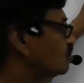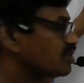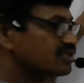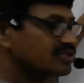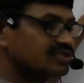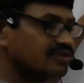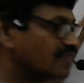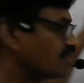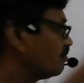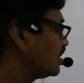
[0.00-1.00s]
plus.
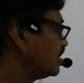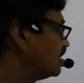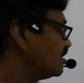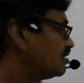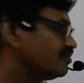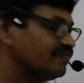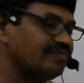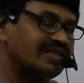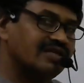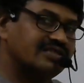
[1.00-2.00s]
But here
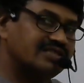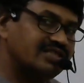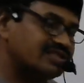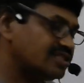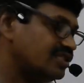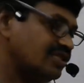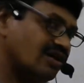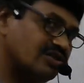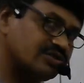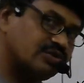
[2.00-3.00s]
CH3
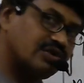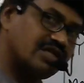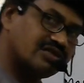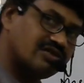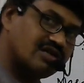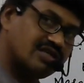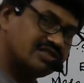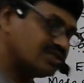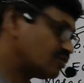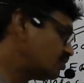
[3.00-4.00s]
also electron
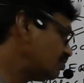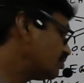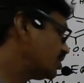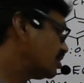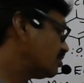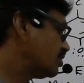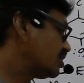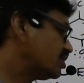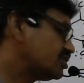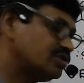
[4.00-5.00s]
releasing group, but
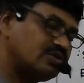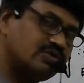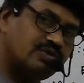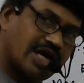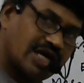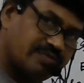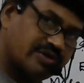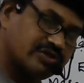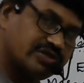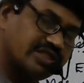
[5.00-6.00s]
it is due to
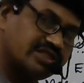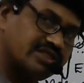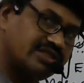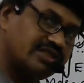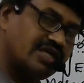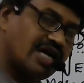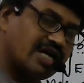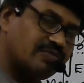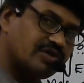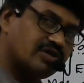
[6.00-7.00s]
hyperconjugation.
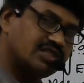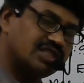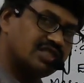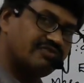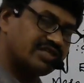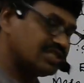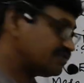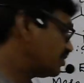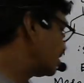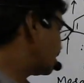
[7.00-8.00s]
Hyperconjugation effect is
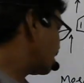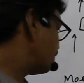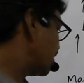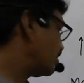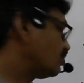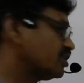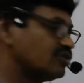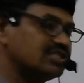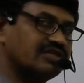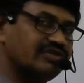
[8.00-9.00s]
weaker compared to
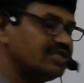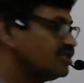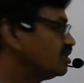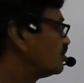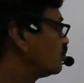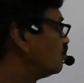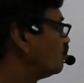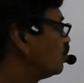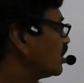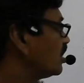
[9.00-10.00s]
resonance effect. So
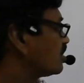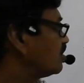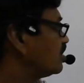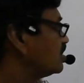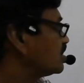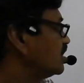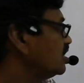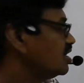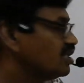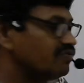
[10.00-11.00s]
more electron
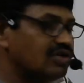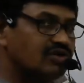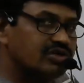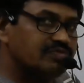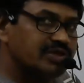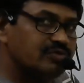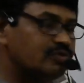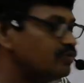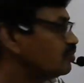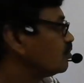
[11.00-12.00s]
density will not be
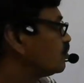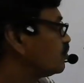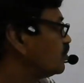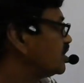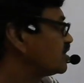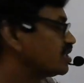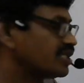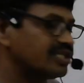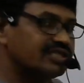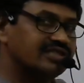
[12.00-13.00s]
moved towards
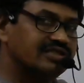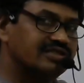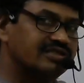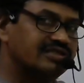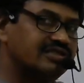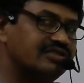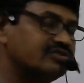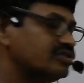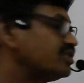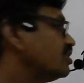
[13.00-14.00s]
ring.
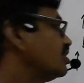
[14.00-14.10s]
So that